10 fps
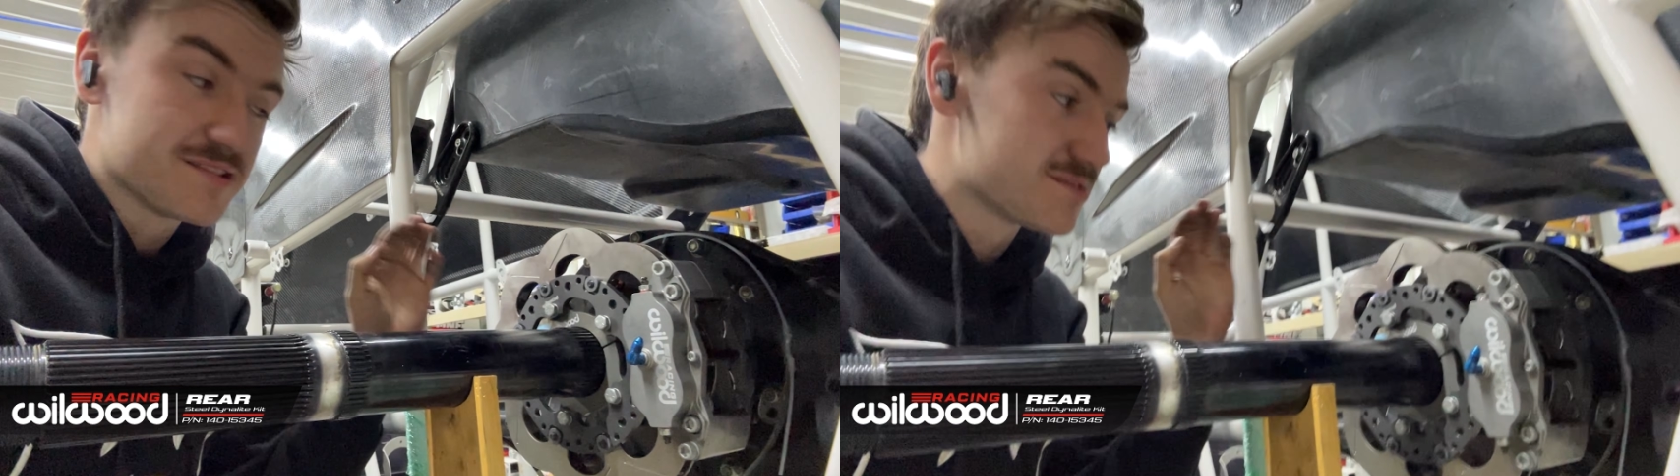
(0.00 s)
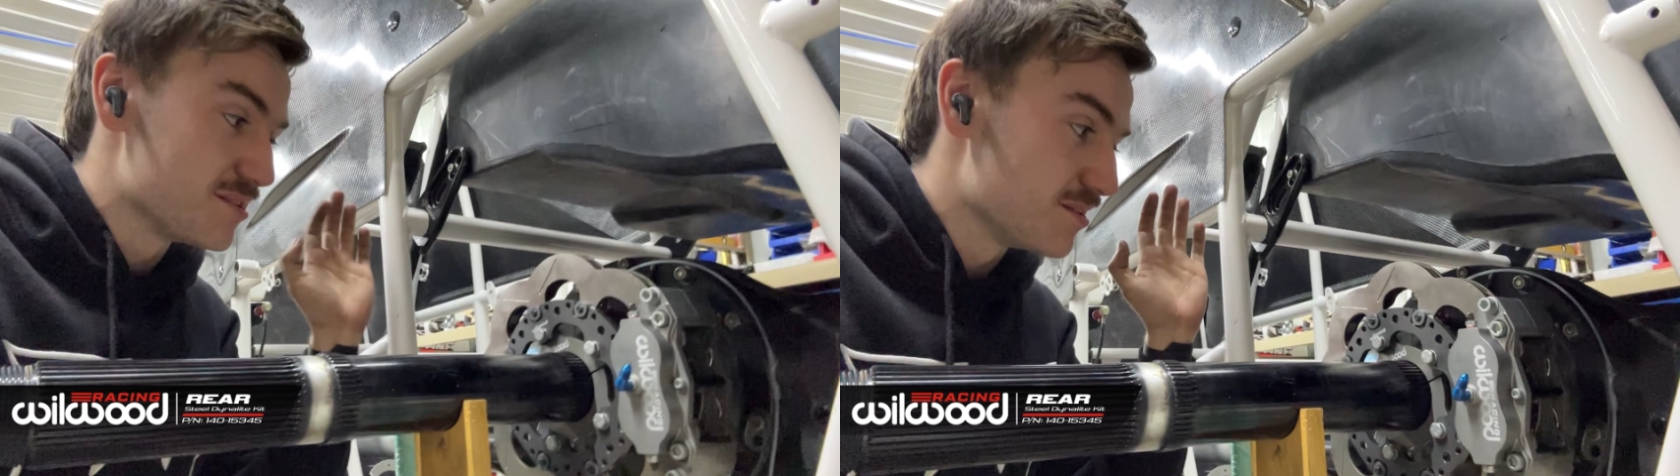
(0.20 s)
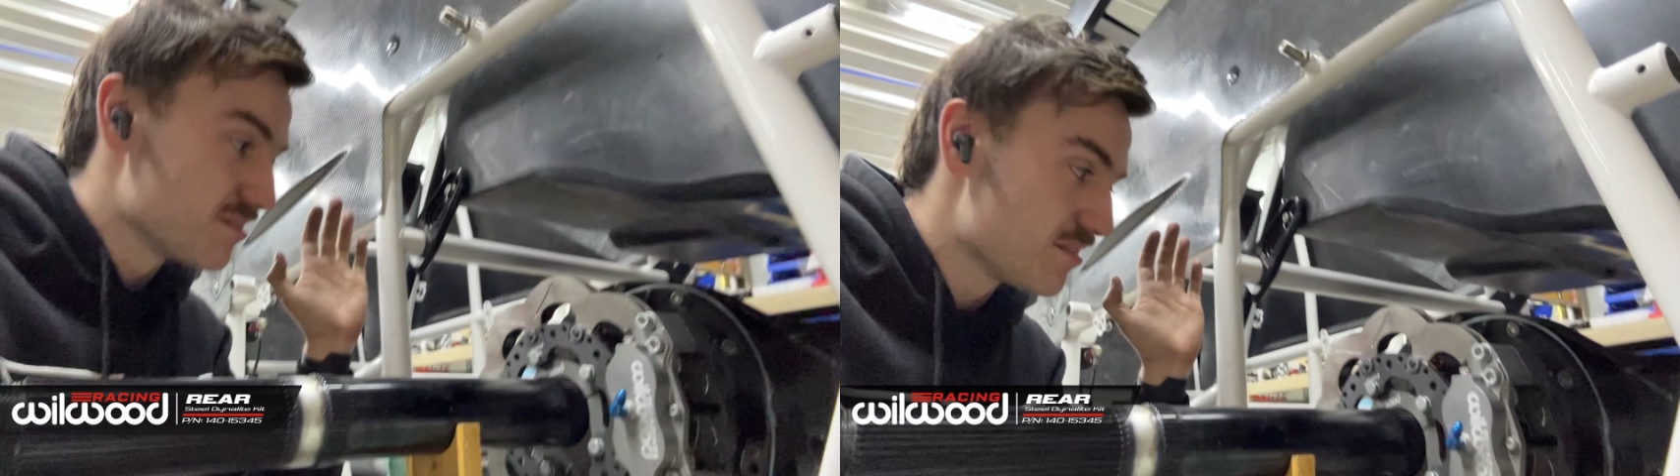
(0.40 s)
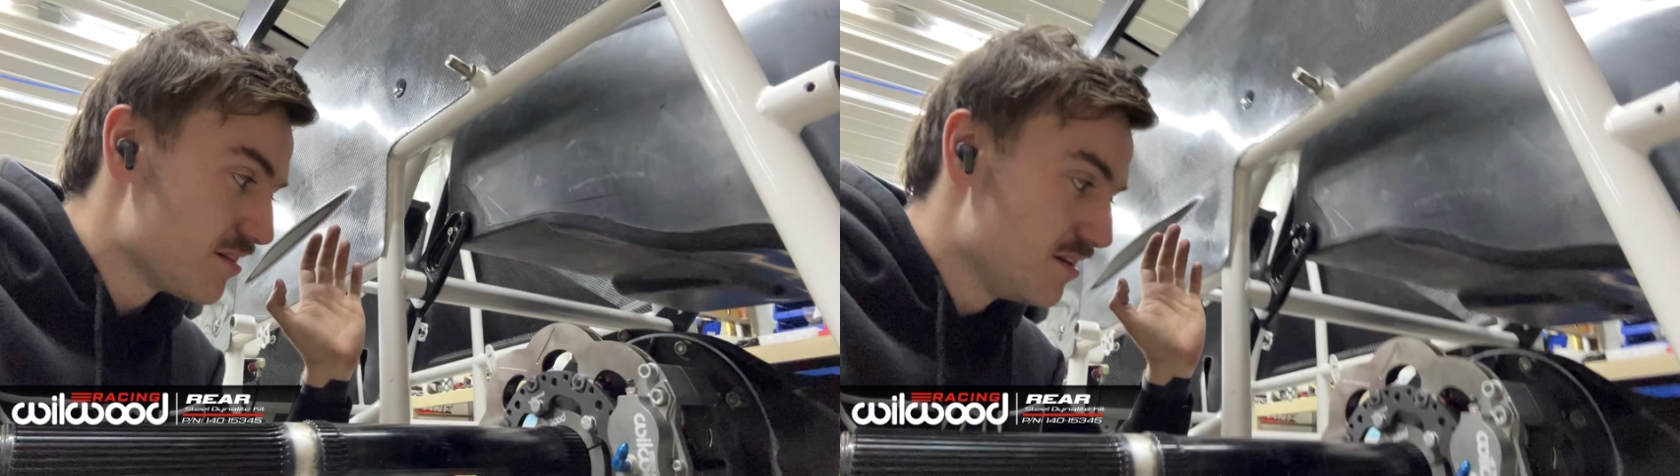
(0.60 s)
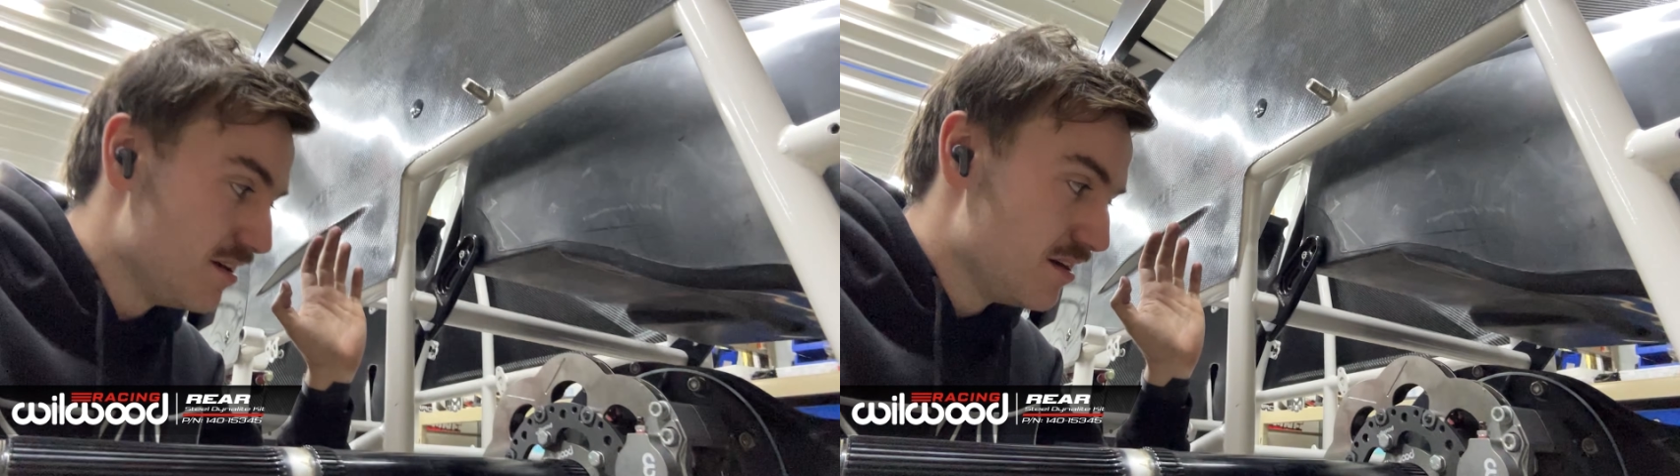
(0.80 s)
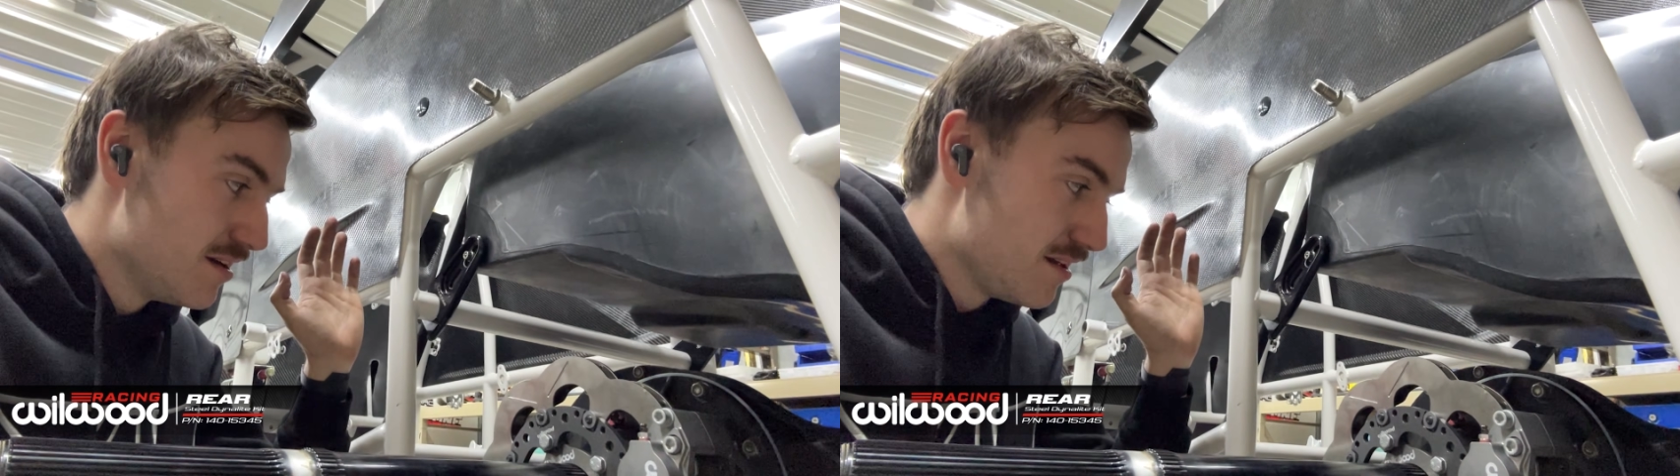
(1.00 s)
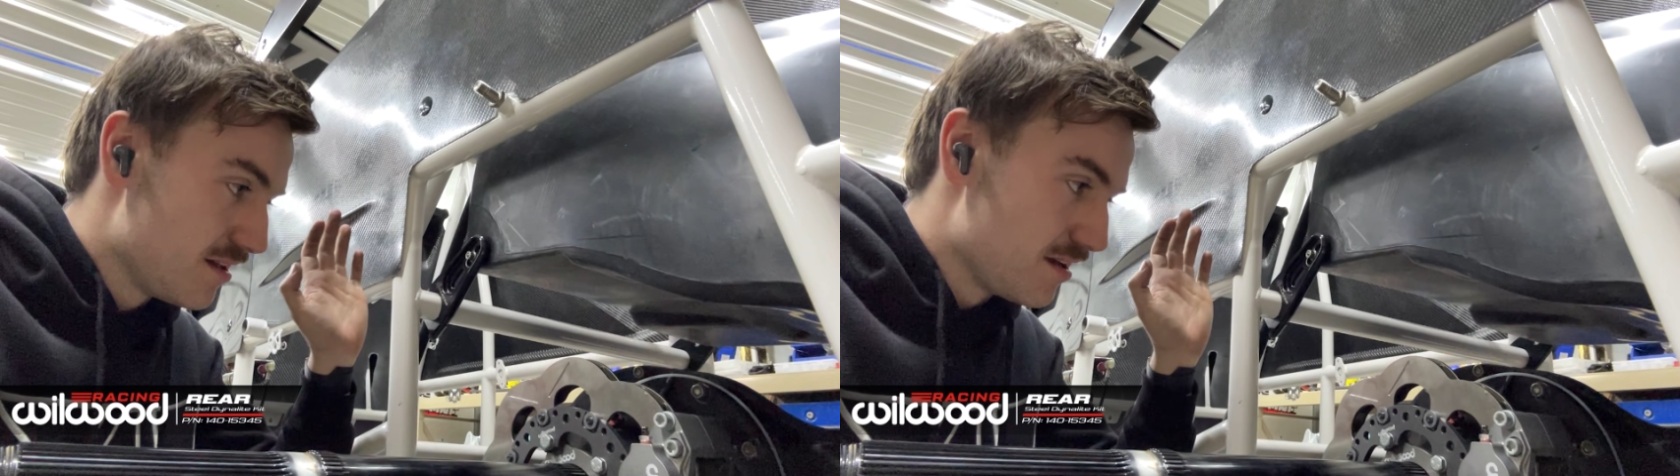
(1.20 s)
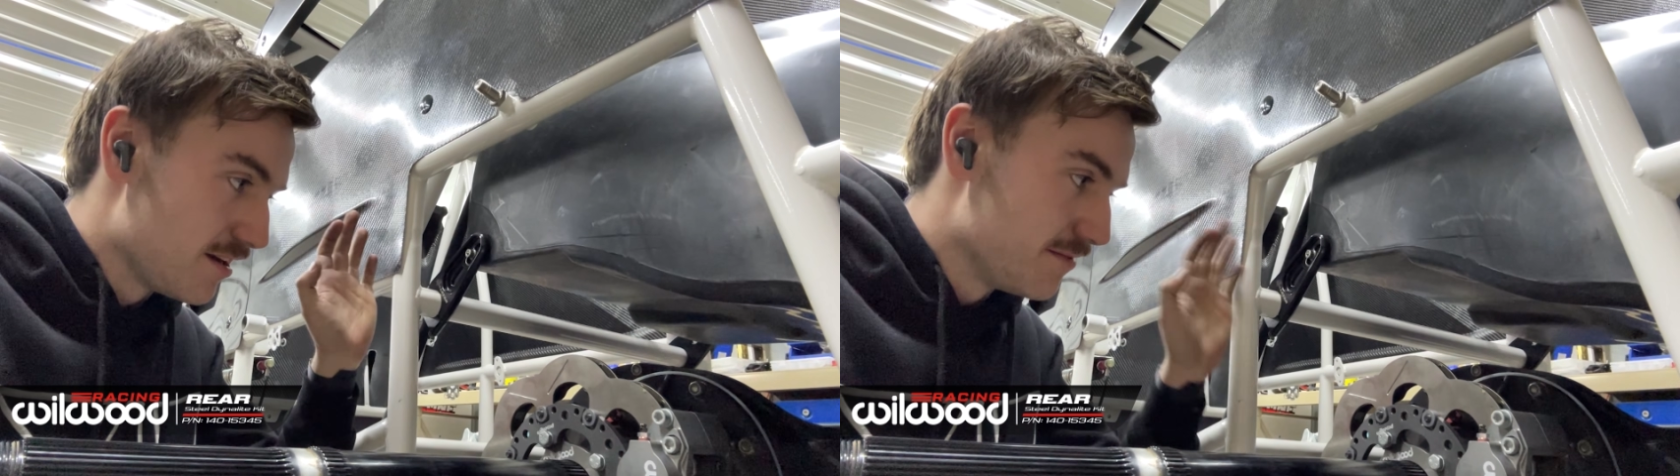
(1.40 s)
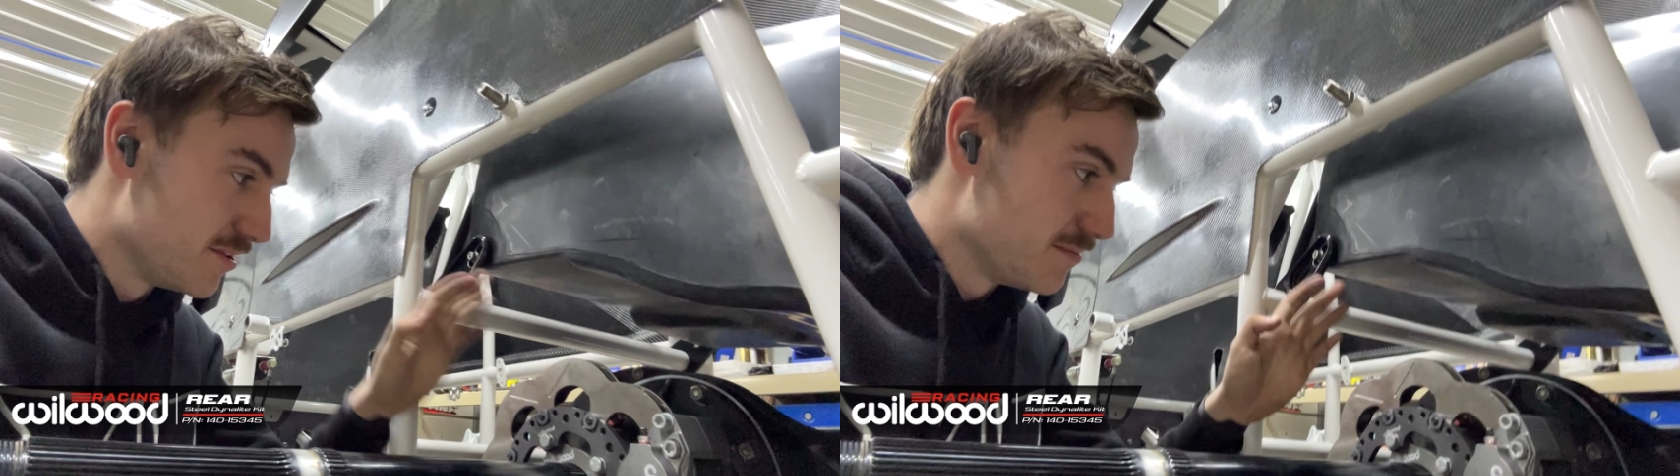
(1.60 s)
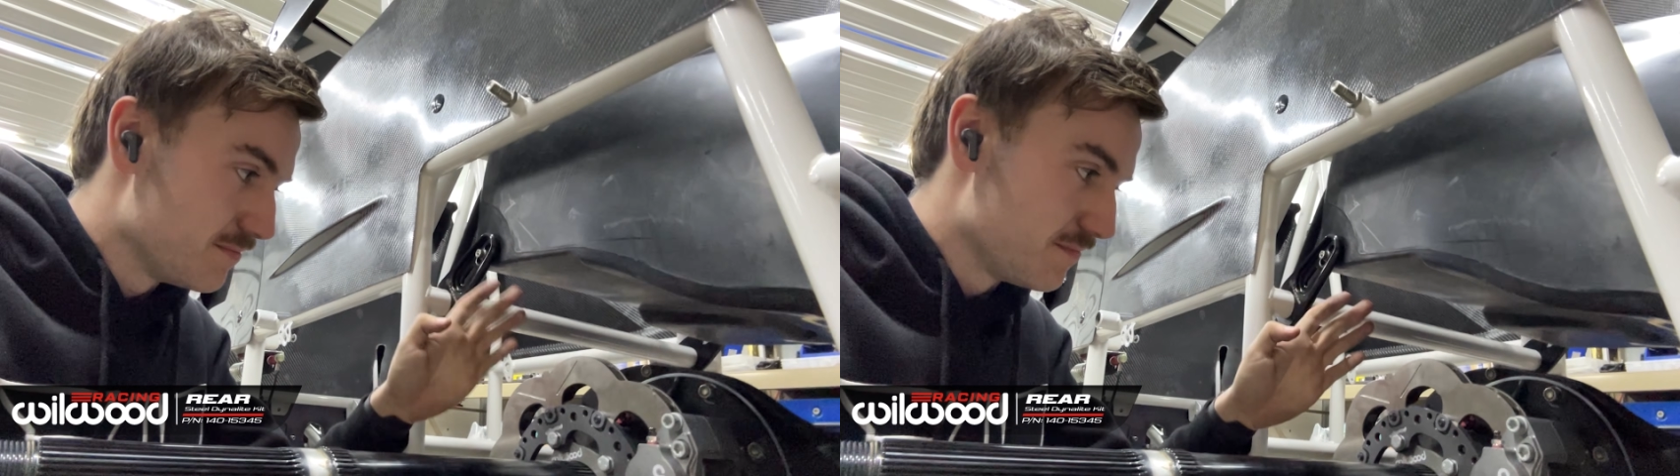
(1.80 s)
So I'm
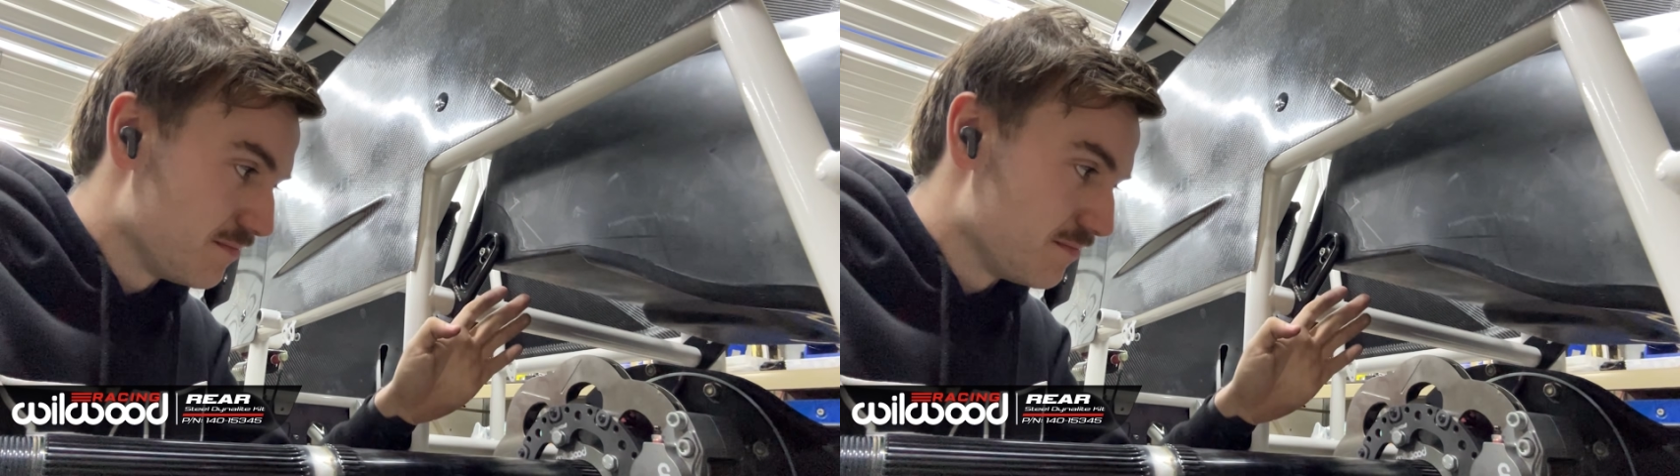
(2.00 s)
gonna